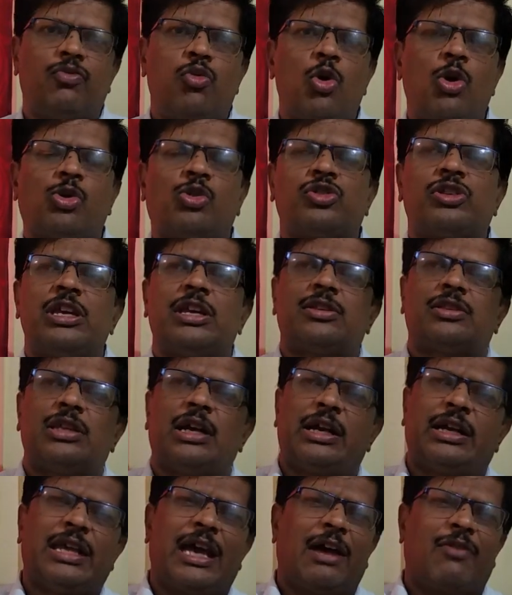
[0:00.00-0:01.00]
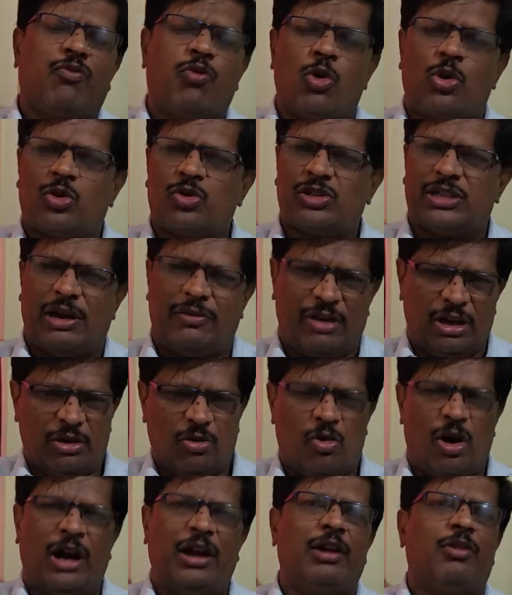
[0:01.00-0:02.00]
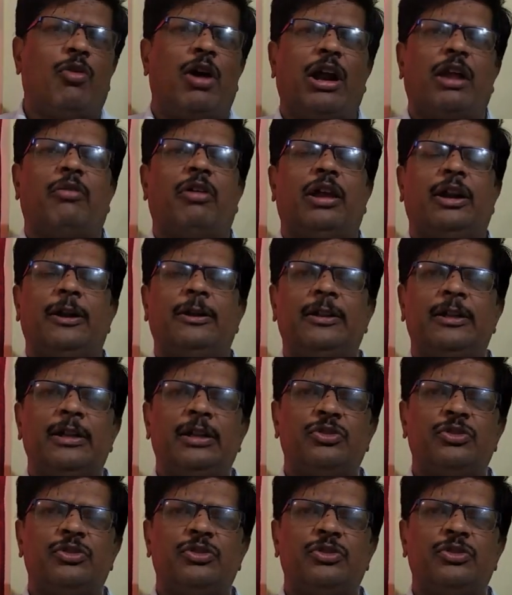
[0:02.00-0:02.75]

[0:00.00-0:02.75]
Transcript: 4 to 6:30 or 4 to 7 you want, whatever.